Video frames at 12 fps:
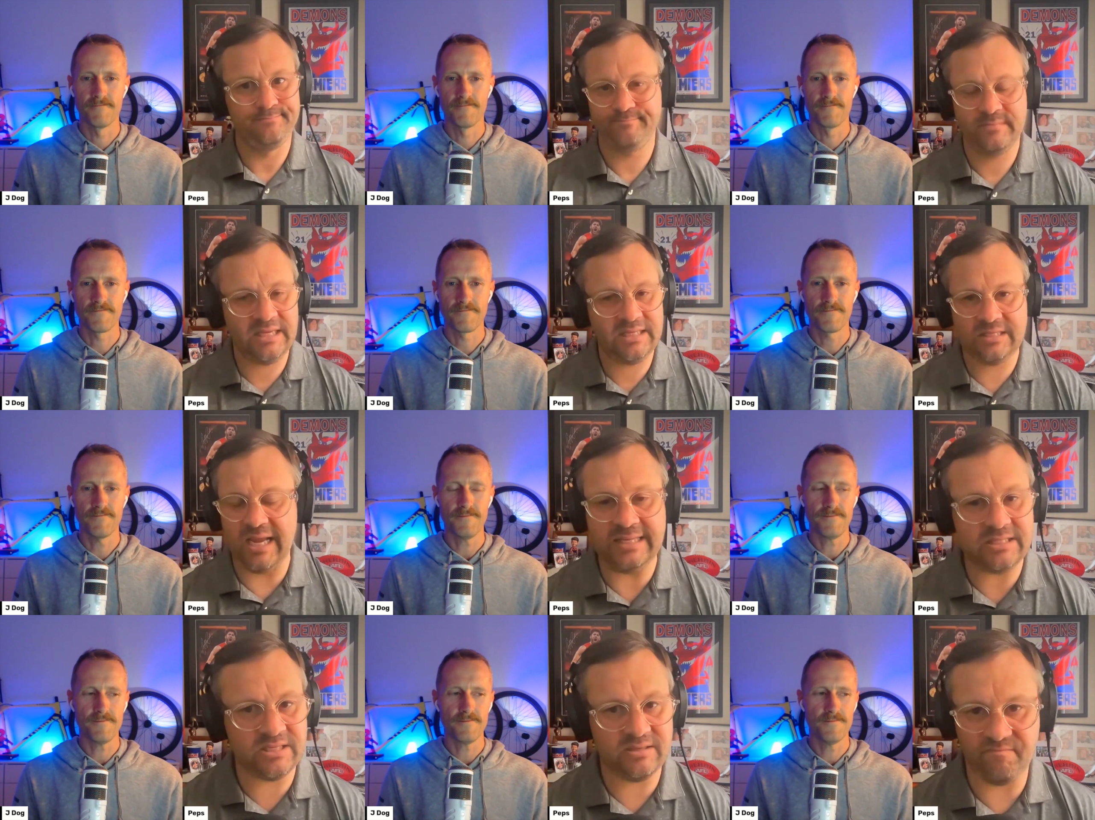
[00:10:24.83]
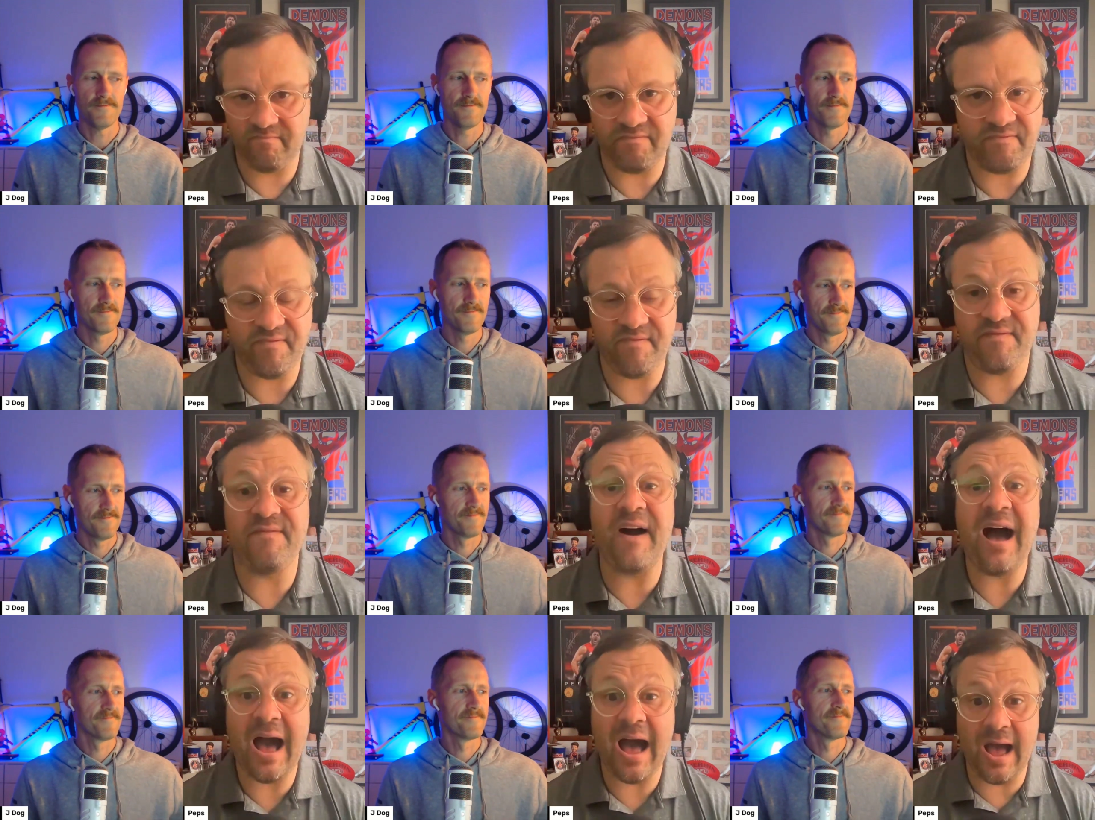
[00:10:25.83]
Speaker 1: That's that's
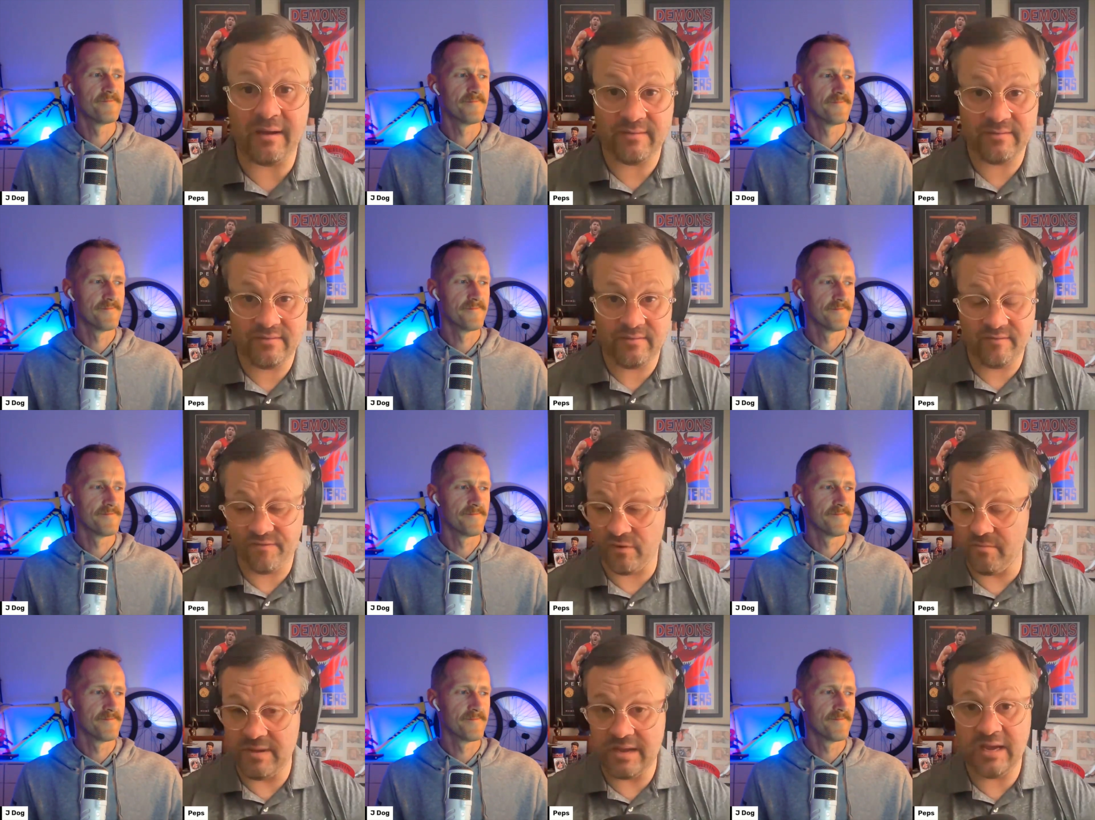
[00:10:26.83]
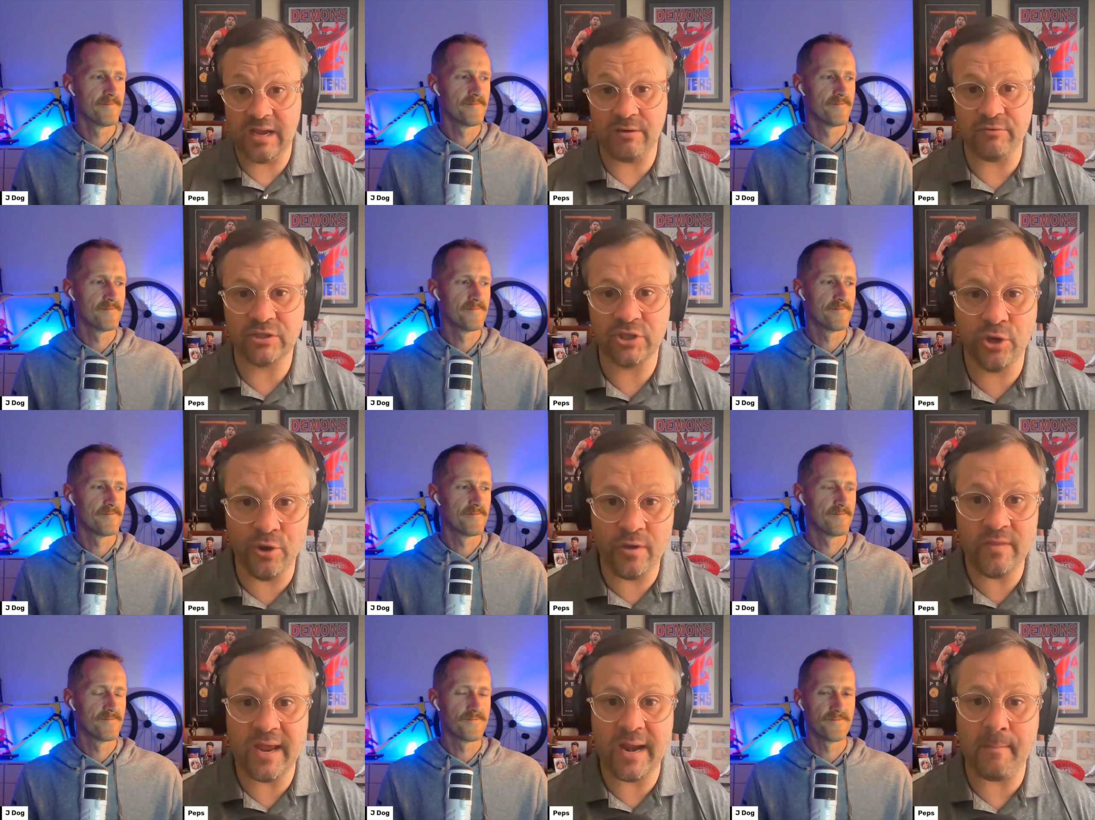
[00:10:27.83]
far from uh, a
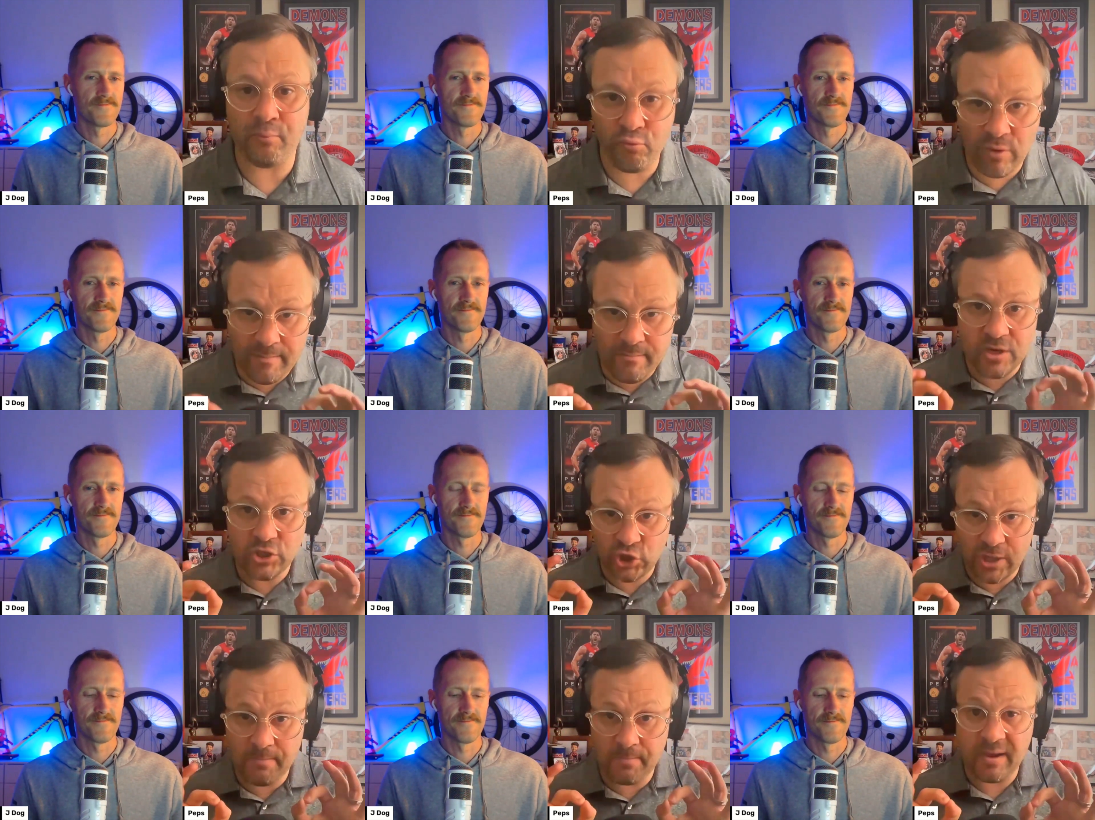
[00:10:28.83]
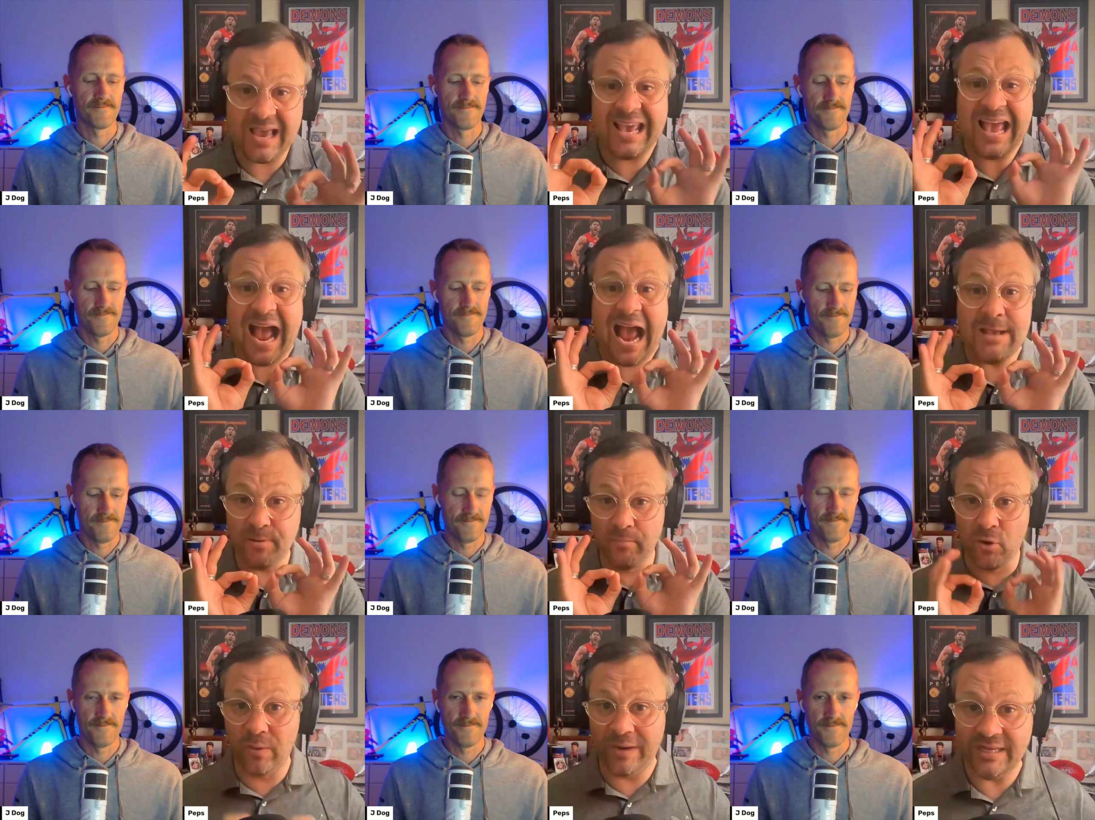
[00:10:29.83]
return that a premiership
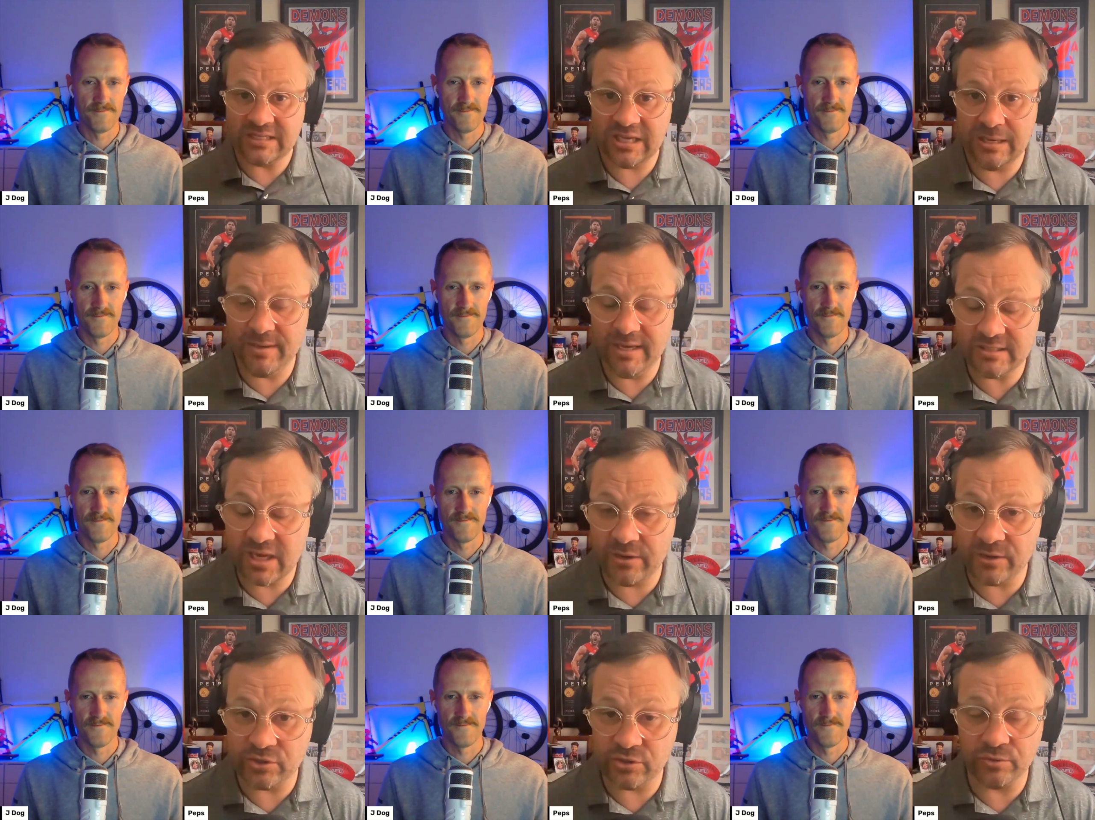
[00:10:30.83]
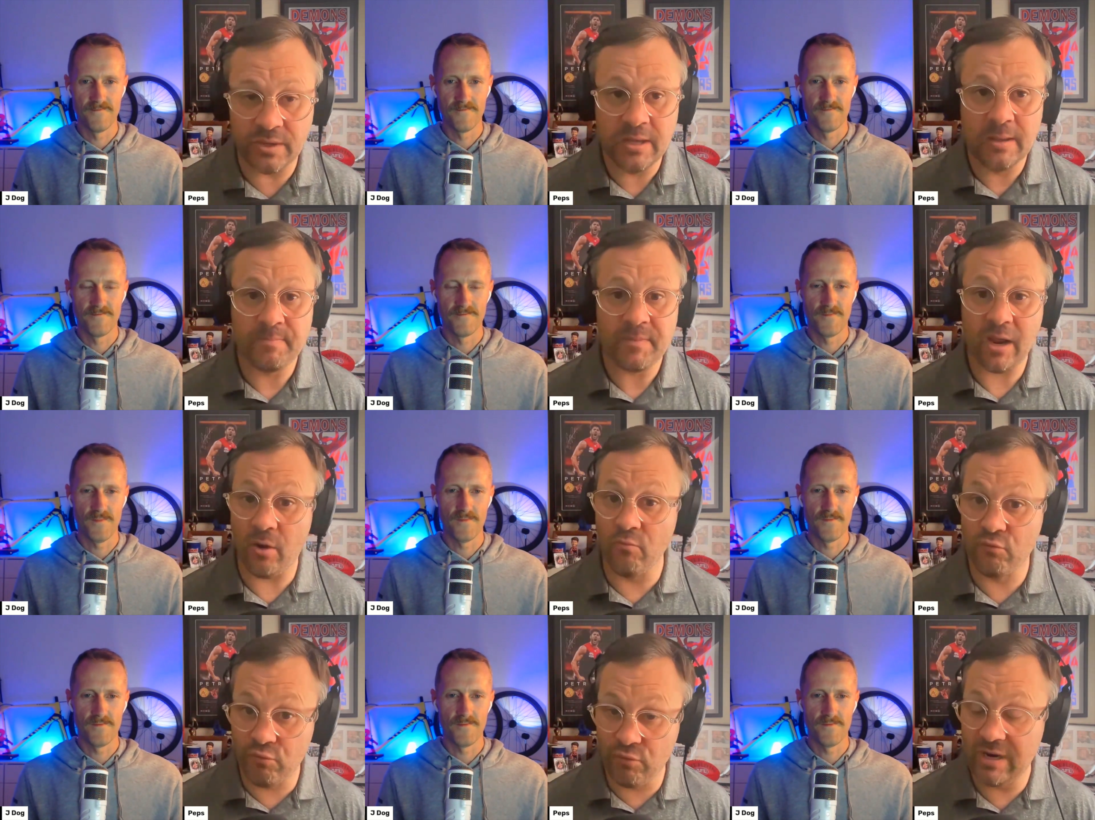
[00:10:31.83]
capable winning team is going to do. And
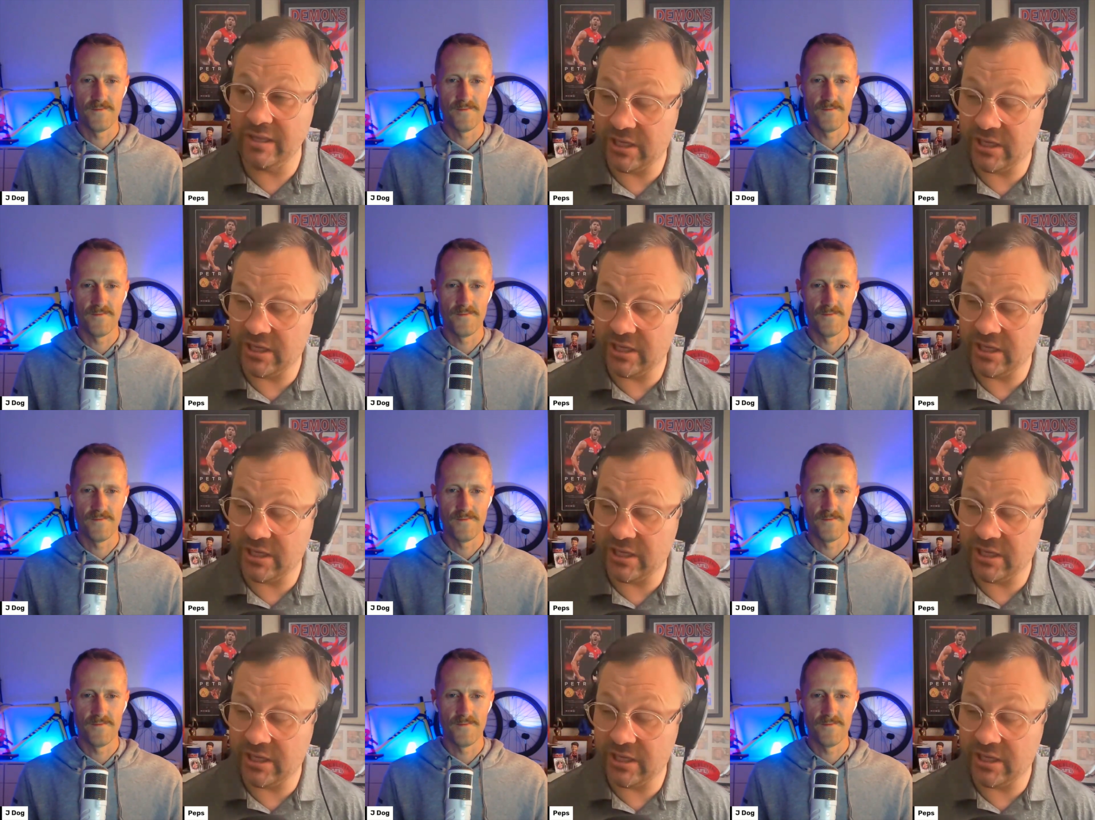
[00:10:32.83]
I'm really